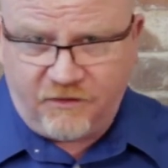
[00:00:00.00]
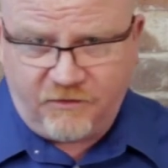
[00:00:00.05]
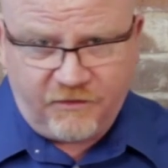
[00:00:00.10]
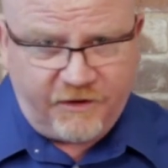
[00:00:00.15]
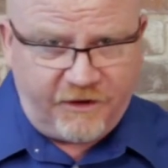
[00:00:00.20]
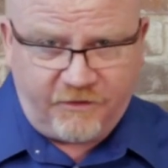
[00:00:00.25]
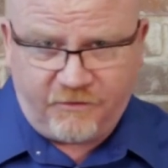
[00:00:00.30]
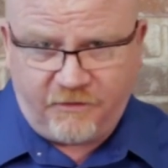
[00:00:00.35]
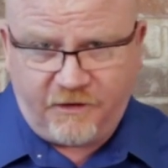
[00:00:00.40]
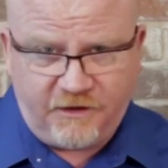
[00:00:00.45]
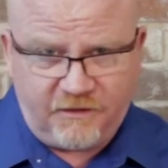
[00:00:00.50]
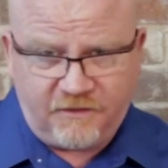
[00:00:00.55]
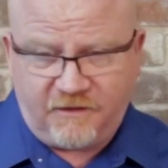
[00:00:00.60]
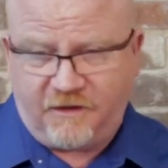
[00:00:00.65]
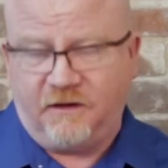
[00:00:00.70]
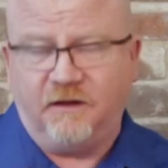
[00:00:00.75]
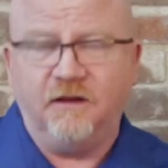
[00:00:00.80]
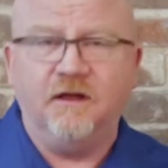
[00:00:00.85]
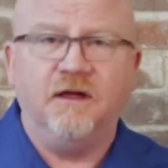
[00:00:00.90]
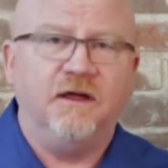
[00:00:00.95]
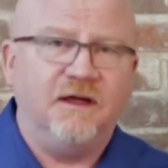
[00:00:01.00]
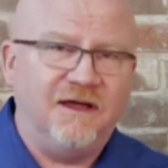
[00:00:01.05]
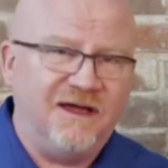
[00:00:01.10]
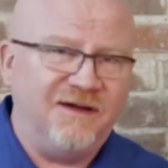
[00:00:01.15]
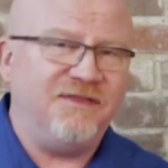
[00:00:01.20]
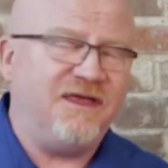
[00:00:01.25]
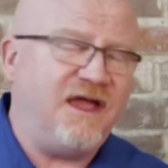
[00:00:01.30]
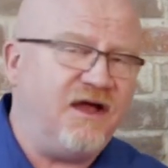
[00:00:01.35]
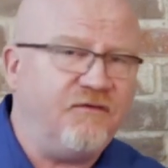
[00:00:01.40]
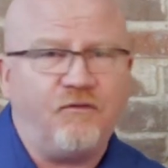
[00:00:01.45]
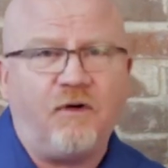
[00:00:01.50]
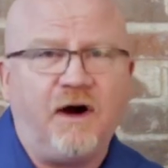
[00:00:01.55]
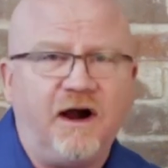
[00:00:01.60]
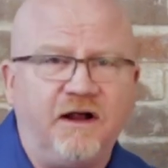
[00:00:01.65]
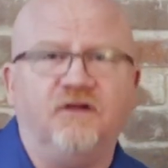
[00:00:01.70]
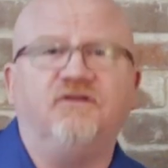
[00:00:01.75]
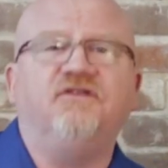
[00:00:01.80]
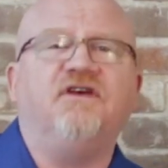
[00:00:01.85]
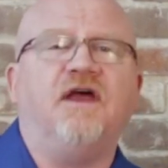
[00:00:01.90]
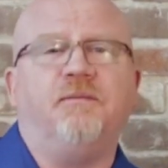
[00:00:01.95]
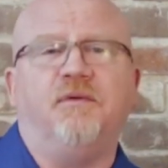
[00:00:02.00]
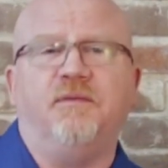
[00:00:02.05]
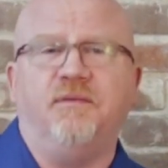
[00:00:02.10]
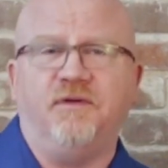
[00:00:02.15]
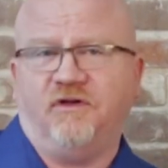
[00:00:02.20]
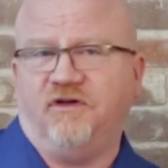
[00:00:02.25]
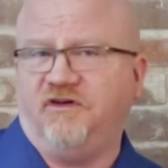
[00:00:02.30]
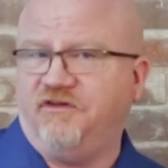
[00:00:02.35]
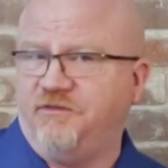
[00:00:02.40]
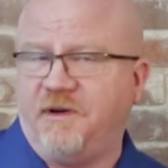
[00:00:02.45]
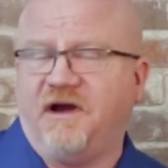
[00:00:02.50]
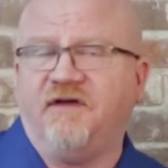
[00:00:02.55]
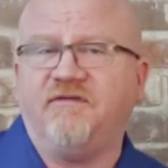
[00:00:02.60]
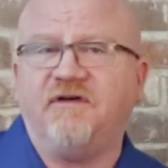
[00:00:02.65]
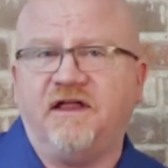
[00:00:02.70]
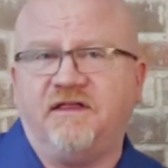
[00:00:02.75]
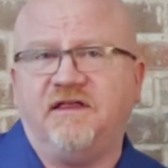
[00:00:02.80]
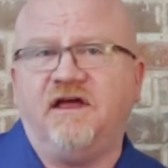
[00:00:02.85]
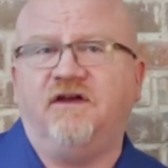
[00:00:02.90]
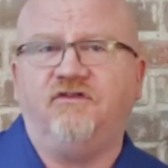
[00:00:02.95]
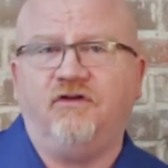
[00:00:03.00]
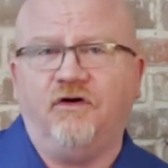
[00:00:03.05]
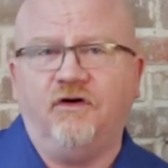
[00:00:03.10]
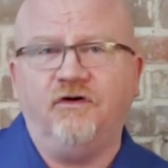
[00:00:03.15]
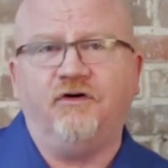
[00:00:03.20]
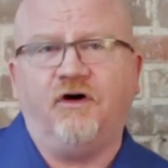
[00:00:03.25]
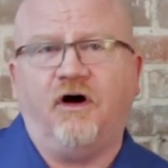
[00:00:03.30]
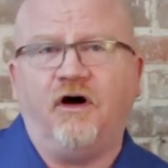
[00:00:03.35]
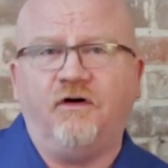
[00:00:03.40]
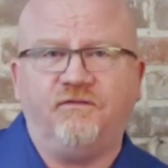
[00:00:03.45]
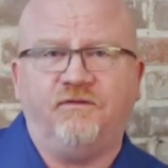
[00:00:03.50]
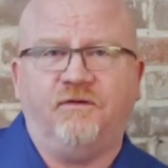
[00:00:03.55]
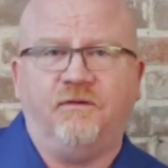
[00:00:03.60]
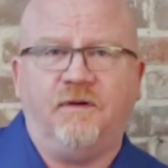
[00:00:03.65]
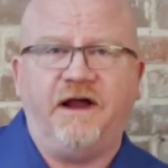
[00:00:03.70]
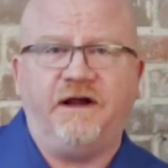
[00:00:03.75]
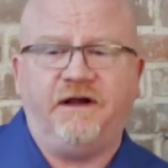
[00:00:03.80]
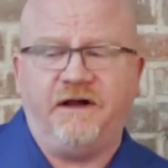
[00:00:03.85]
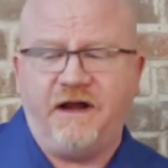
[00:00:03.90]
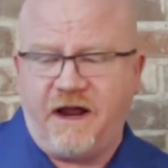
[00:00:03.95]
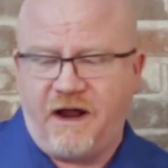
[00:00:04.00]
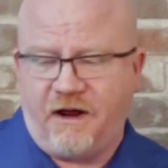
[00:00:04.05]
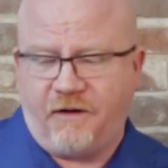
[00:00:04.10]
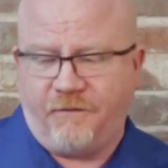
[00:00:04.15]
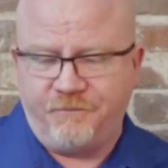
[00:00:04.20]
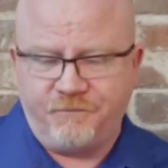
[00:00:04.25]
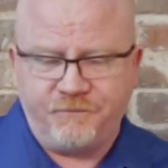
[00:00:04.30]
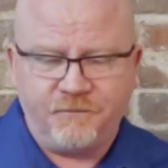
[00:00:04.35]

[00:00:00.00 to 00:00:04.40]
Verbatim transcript: internet or anything. I mean, they have wireless capabilities, but I've got that turned off for right now.